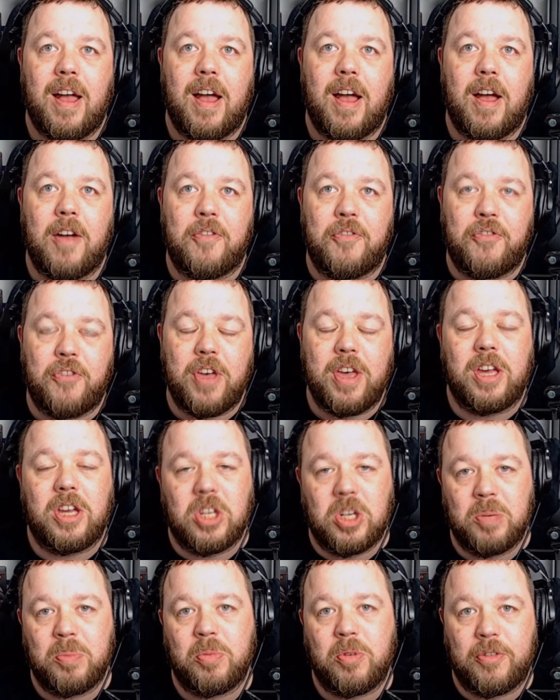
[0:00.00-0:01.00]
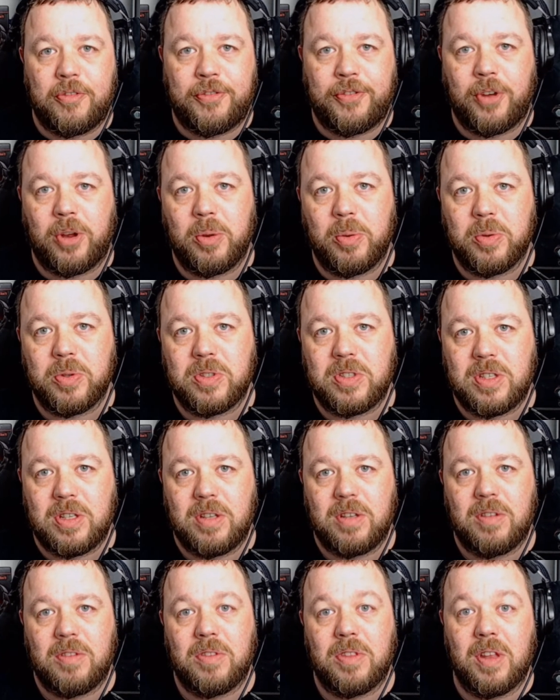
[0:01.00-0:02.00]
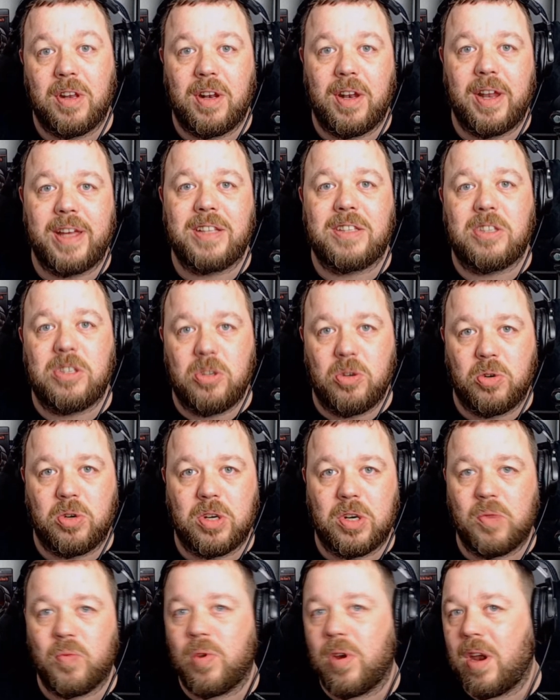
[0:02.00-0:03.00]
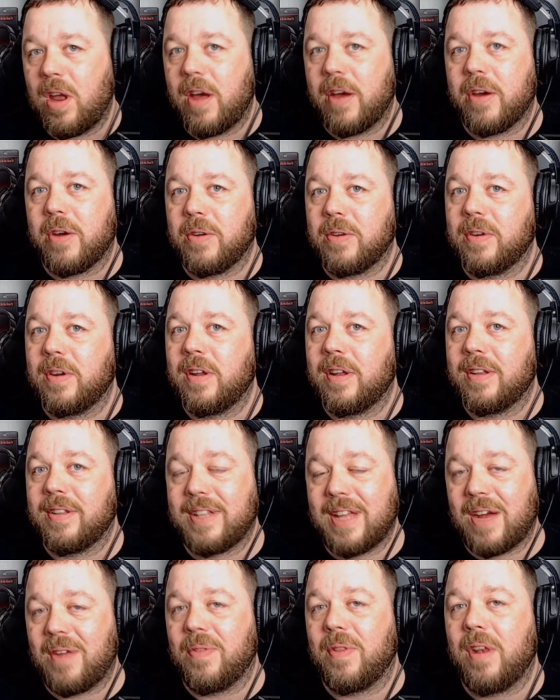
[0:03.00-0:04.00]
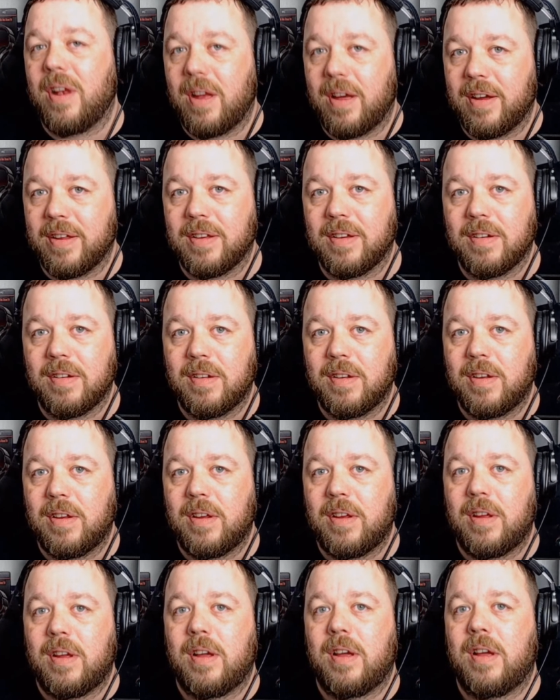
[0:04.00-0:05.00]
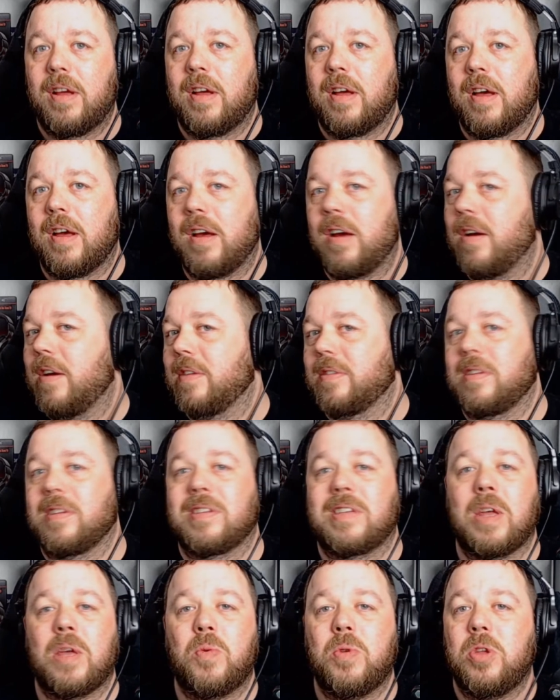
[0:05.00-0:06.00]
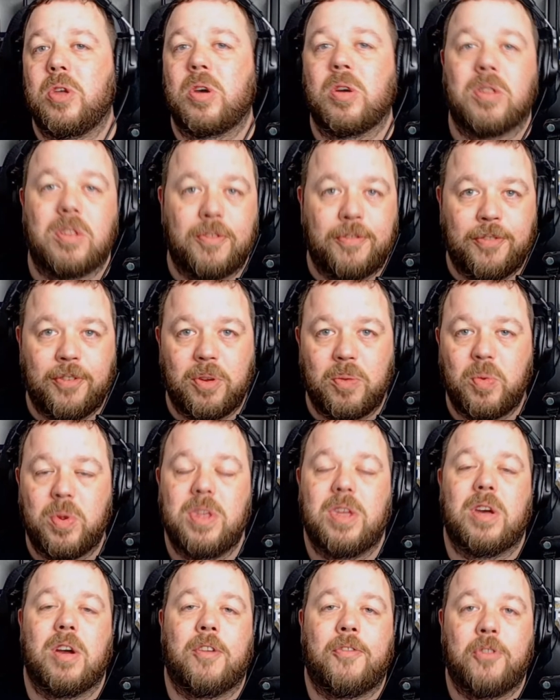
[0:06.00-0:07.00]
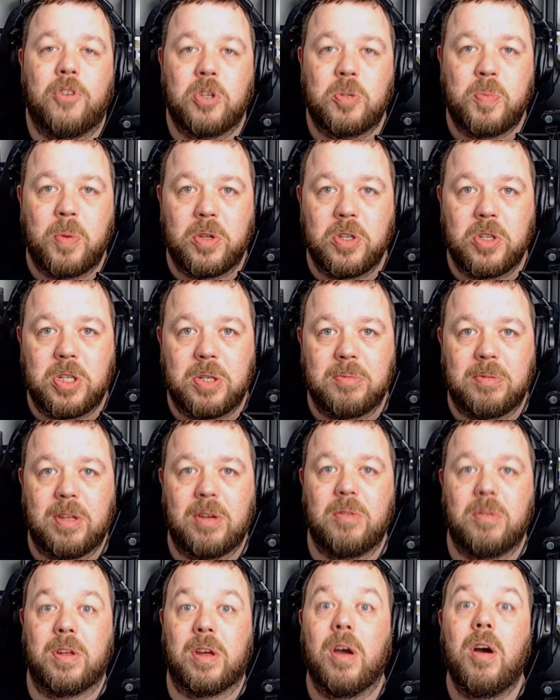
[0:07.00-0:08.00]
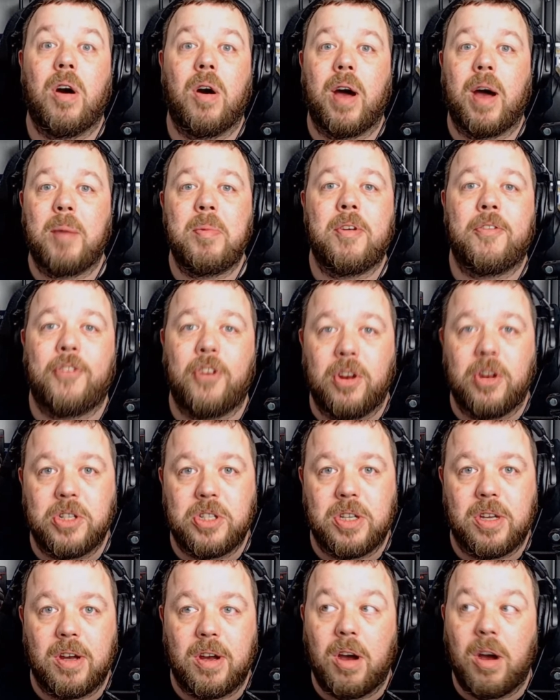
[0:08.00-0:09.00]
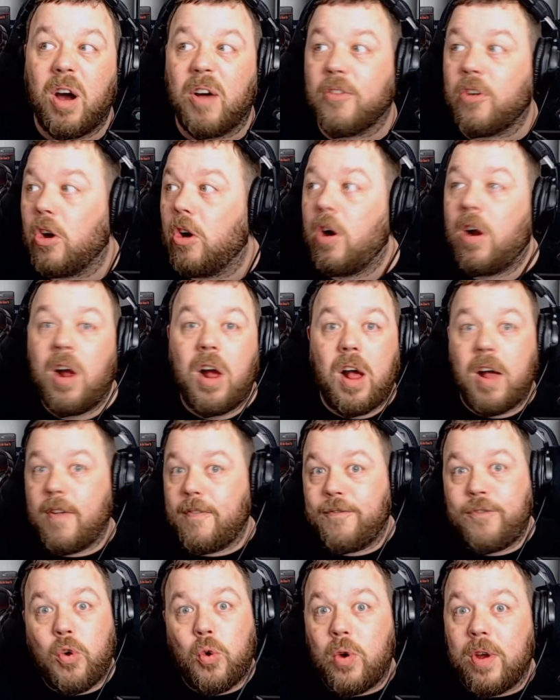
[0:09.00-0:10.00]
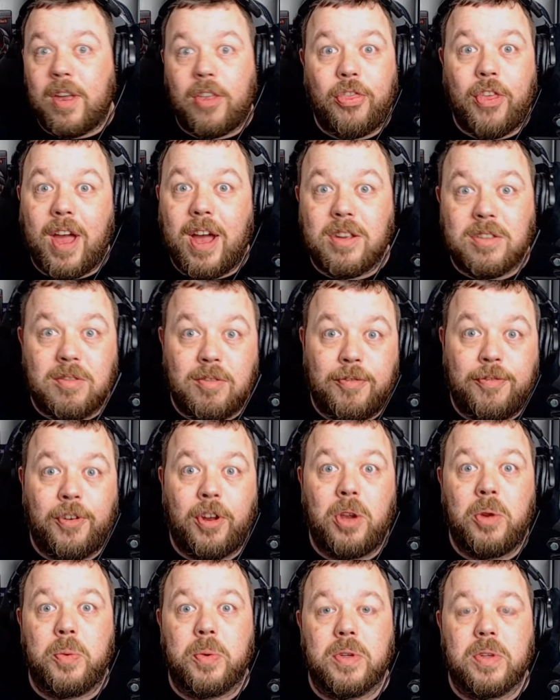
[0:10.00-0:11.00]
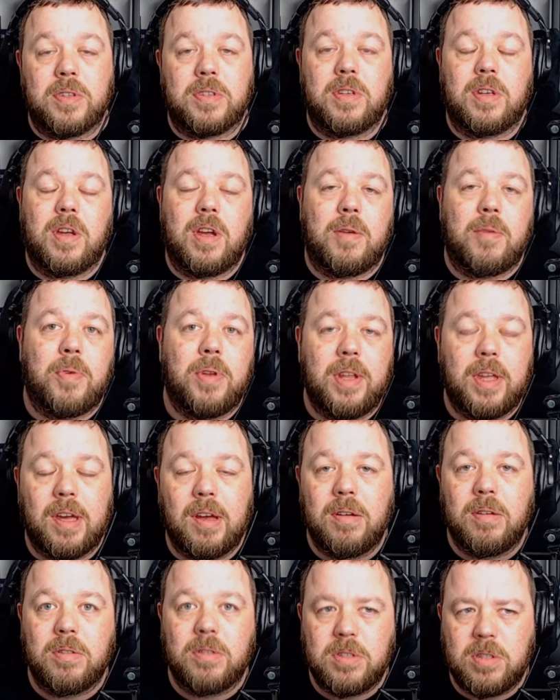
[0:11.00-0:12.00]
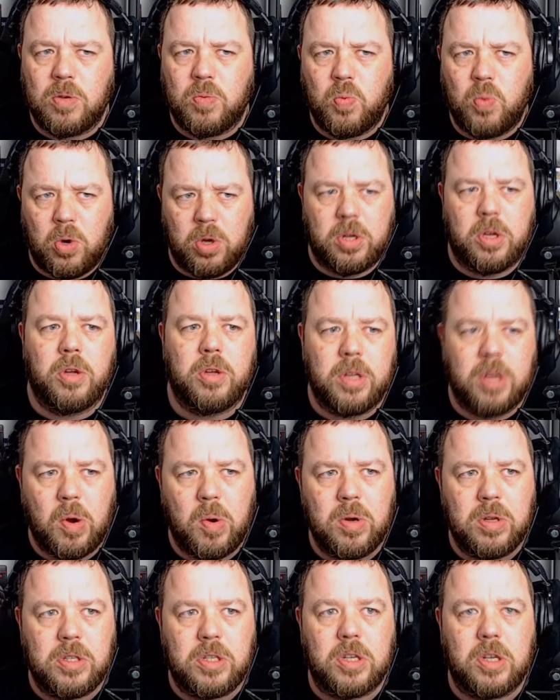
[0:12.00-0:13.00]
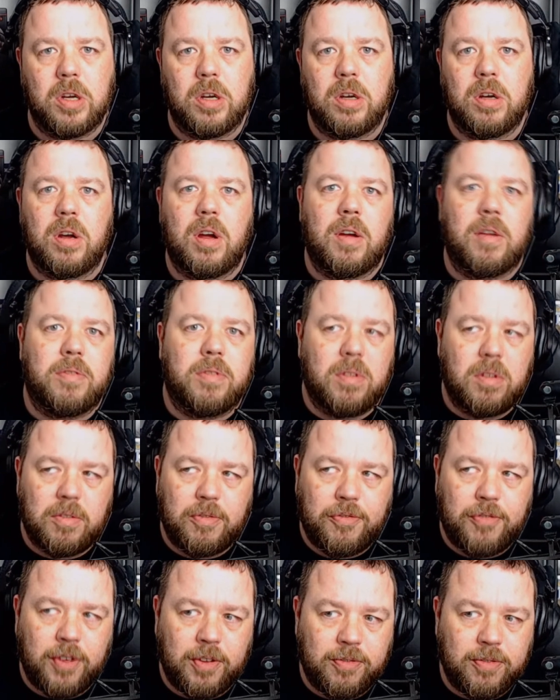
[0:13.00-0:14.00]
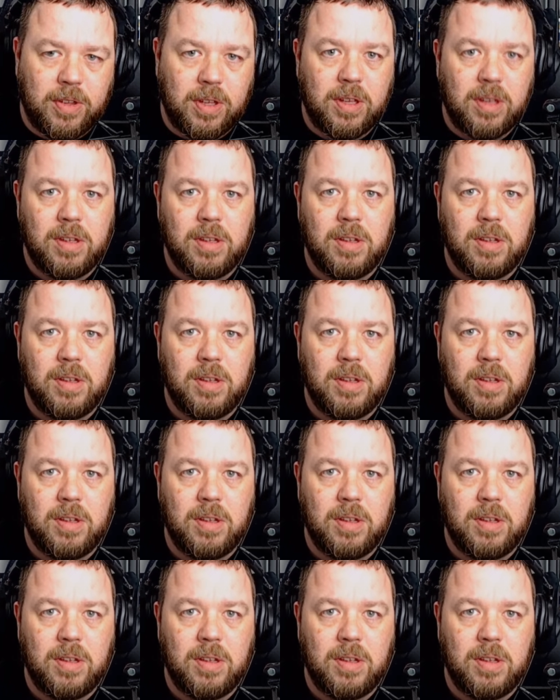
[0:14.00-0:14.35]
a fake number of followers that later you're going to rely on down the line. To say when you go for a sponsorship deal and they go, oh, how many followers you got? Oh, I've got 40,000 followers. And when they go, so what concurrent you got? I have 50.